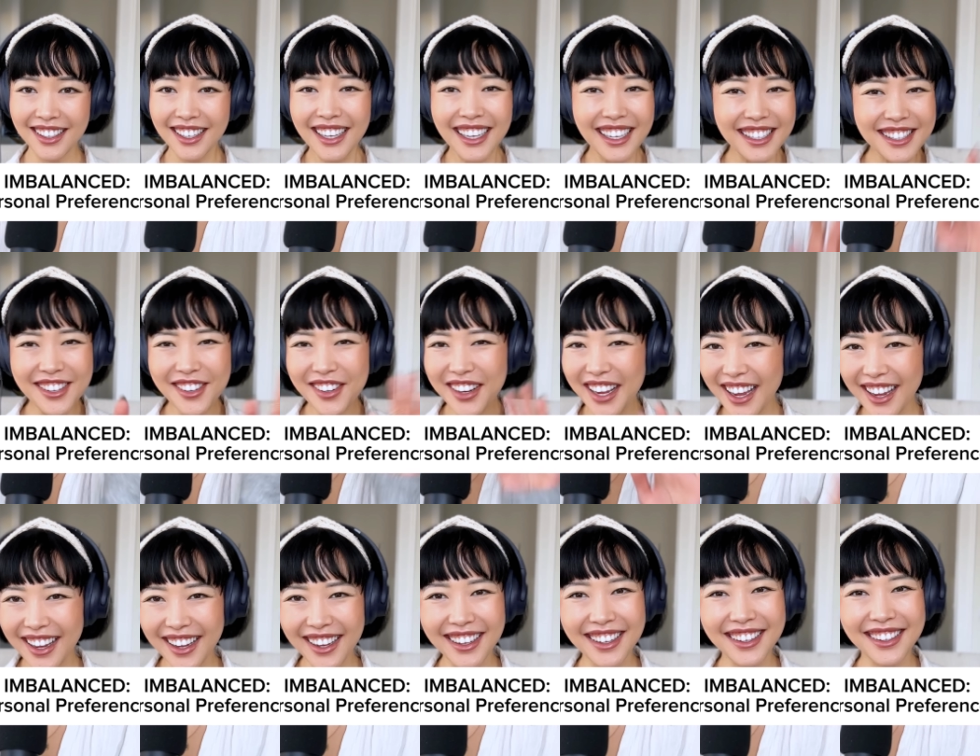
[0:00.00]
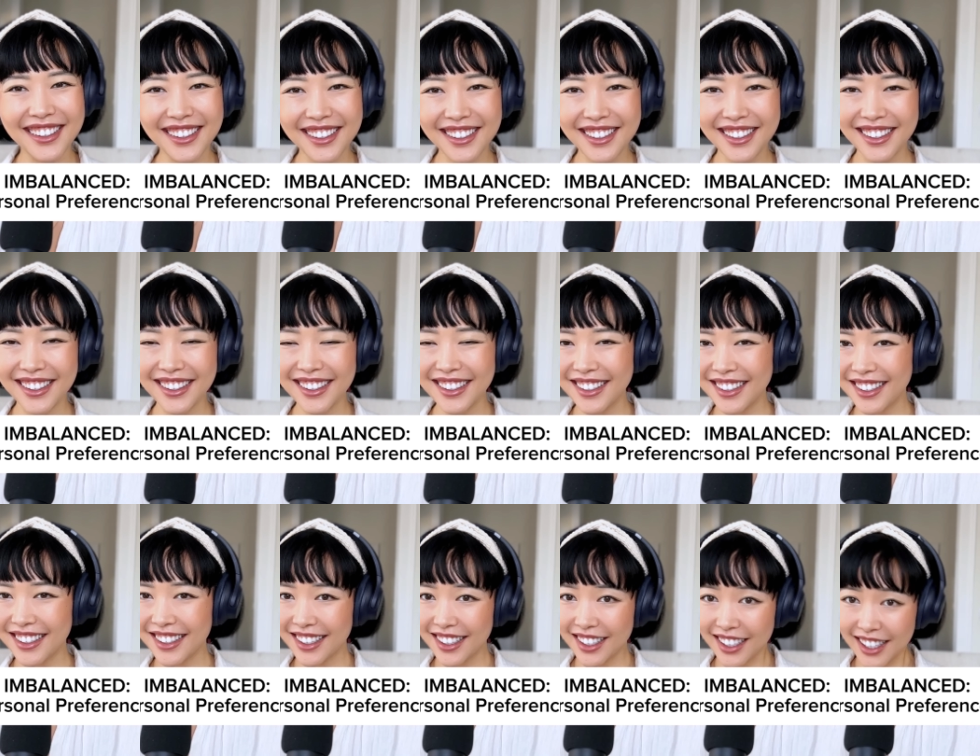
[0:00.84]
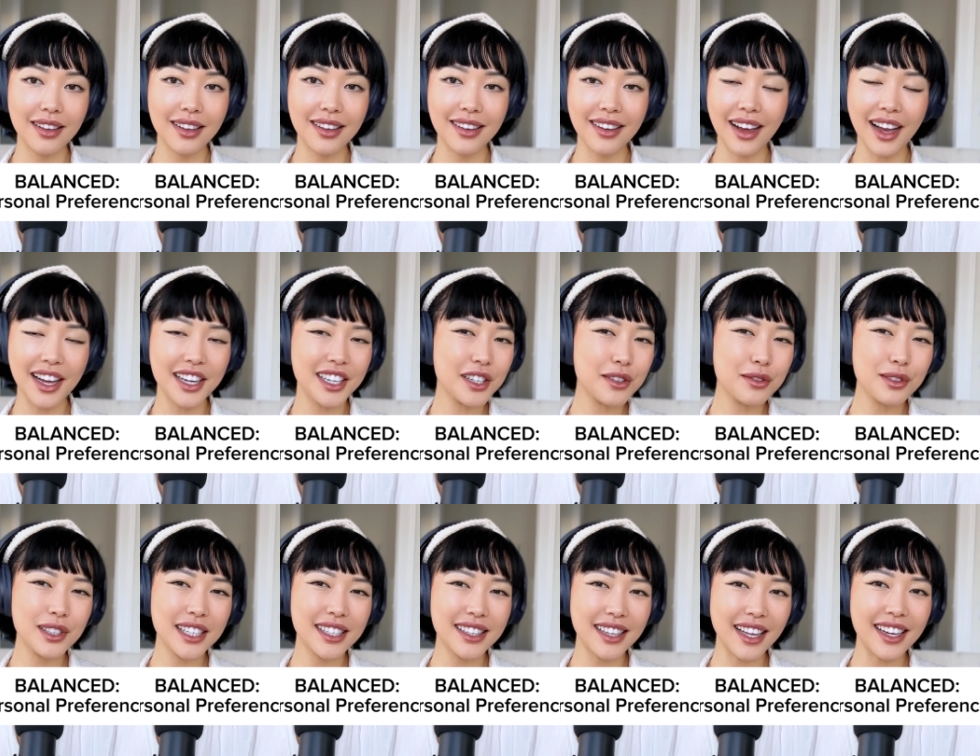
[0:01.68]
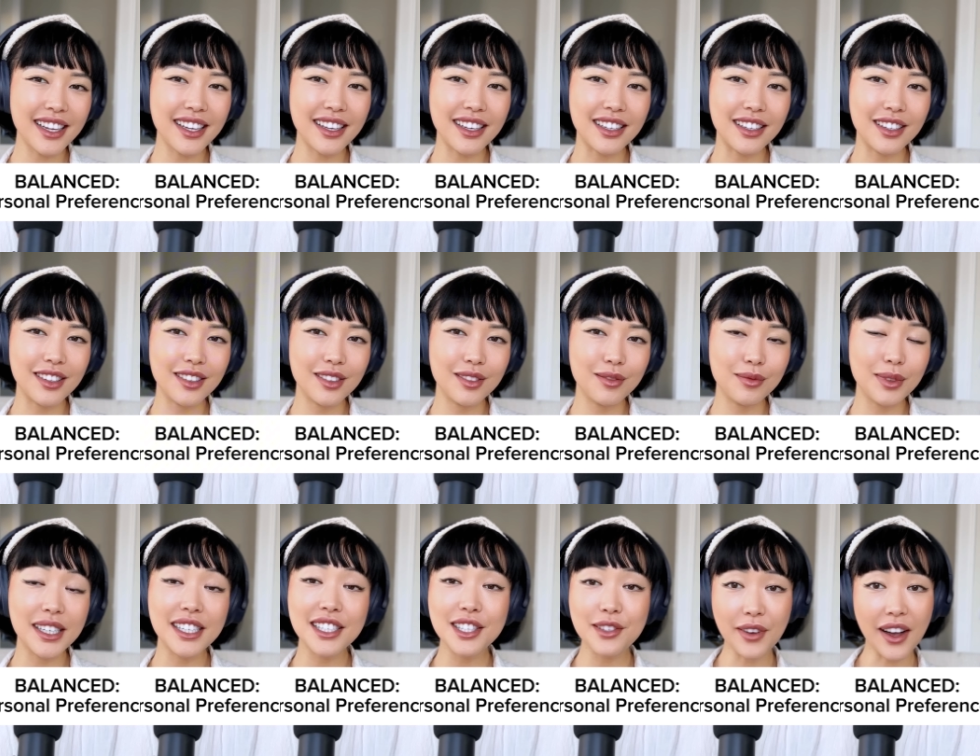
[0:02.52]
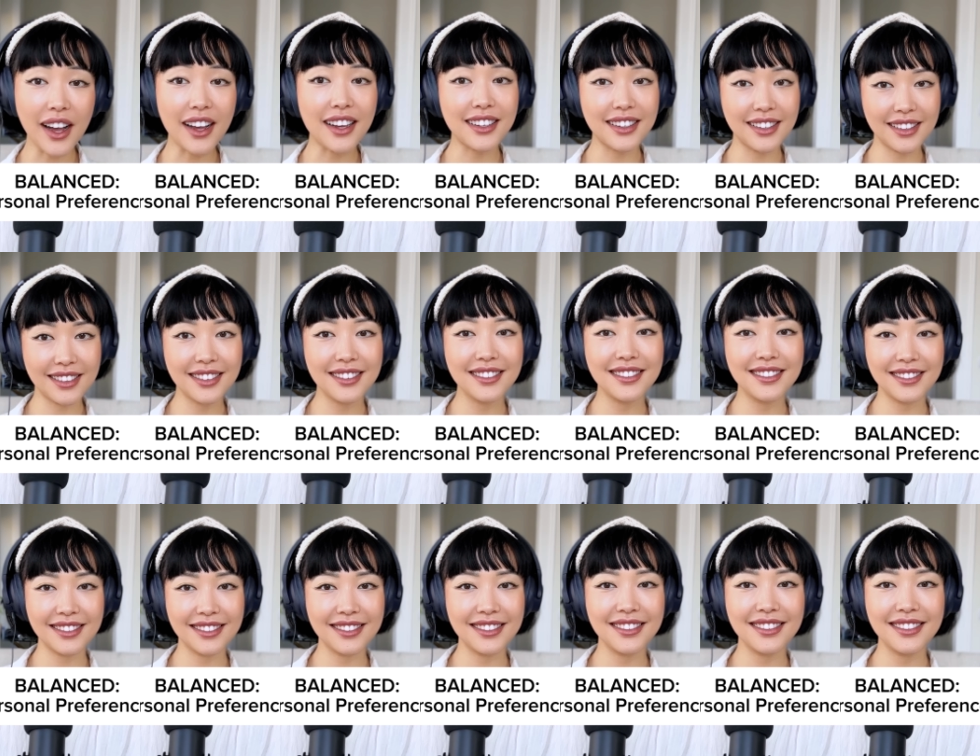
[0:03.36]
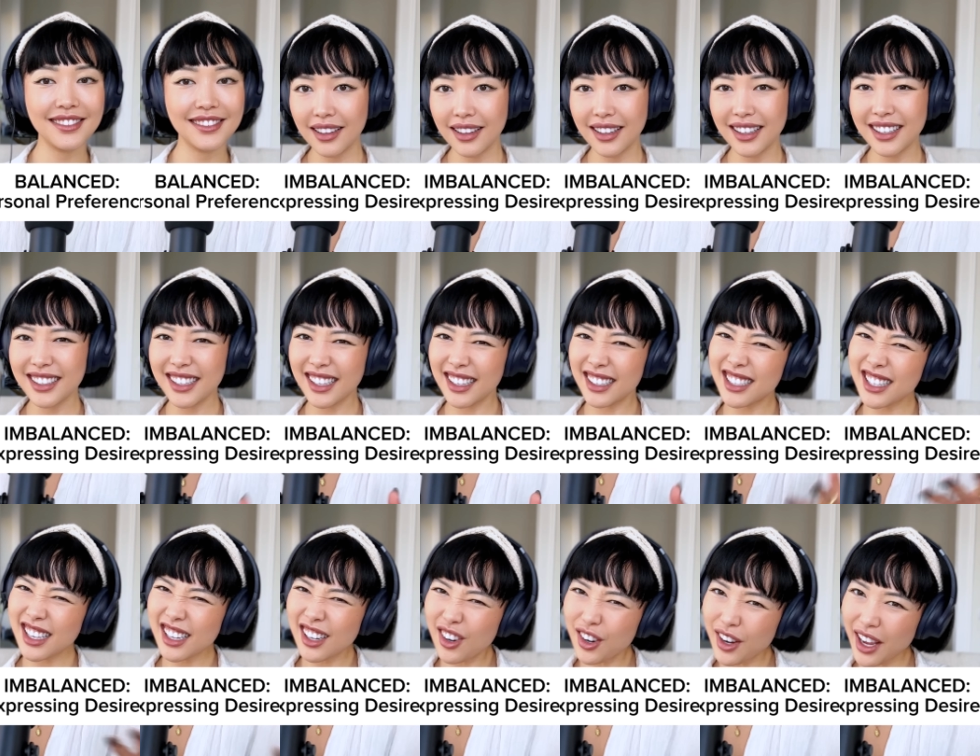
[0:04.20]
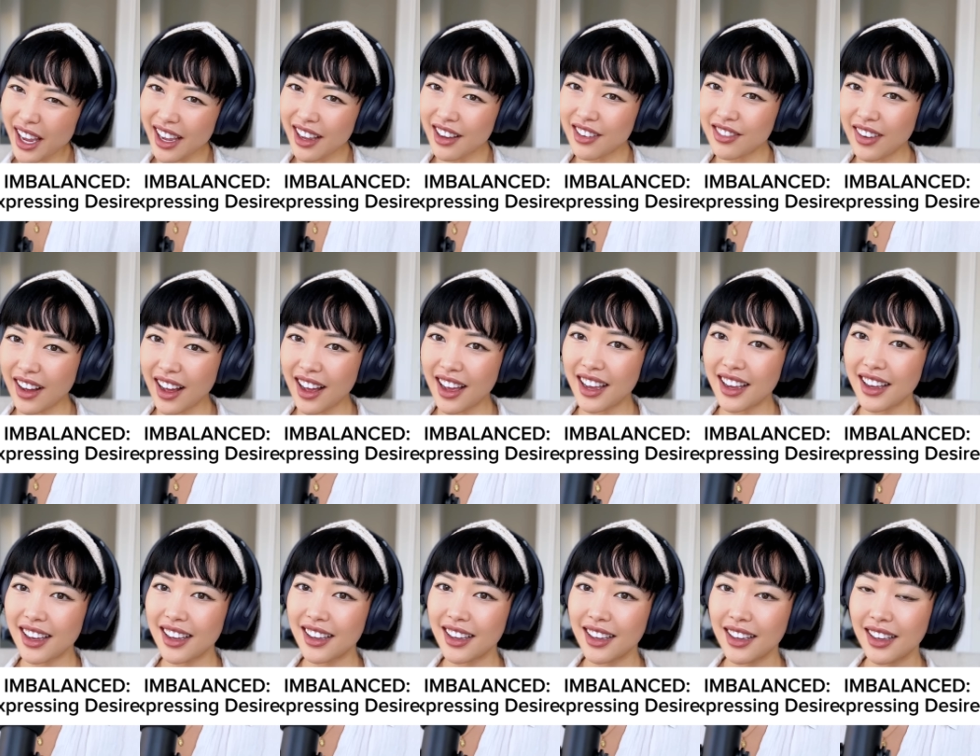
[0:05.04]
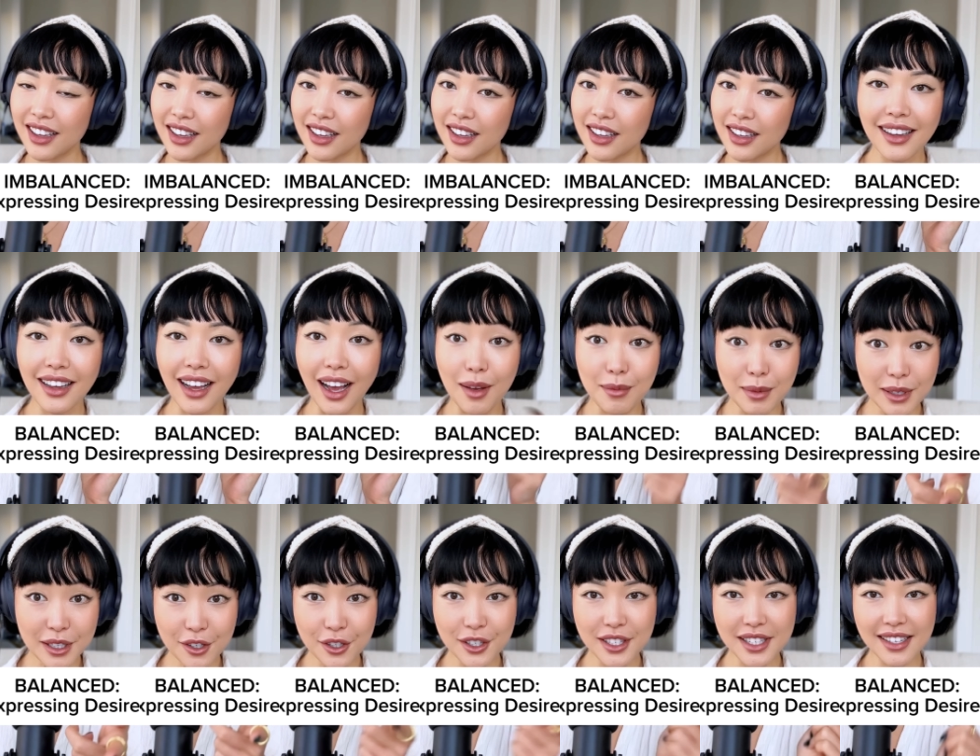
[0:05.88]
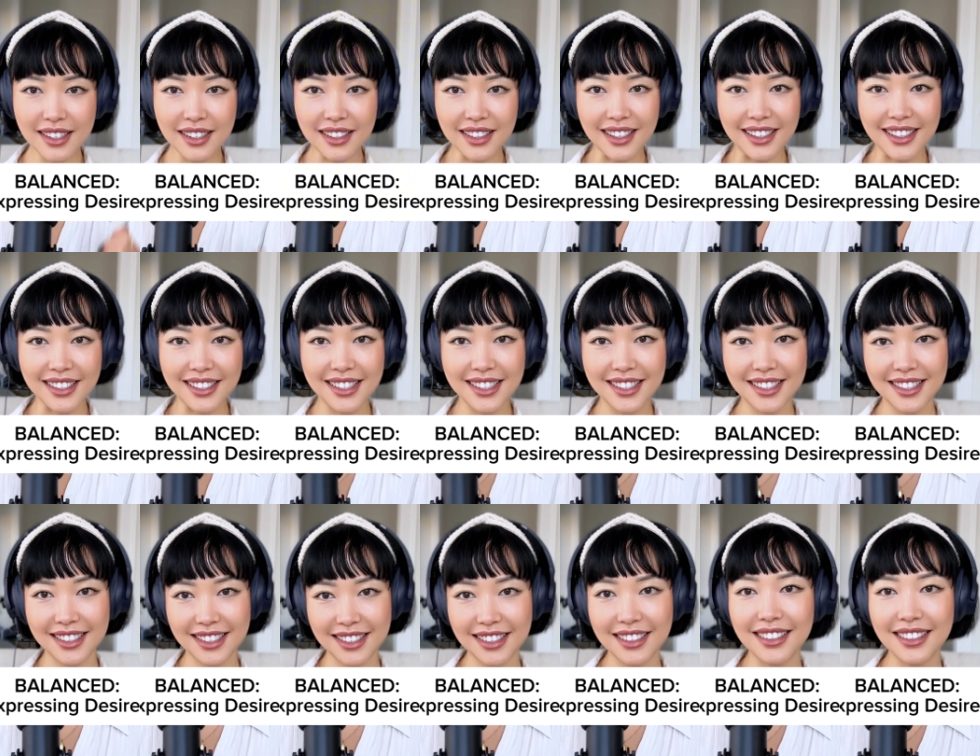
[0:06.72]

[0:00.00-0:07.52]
It's okay. I didn't really like it, but it's fine. Is it okay if I'm interested in this?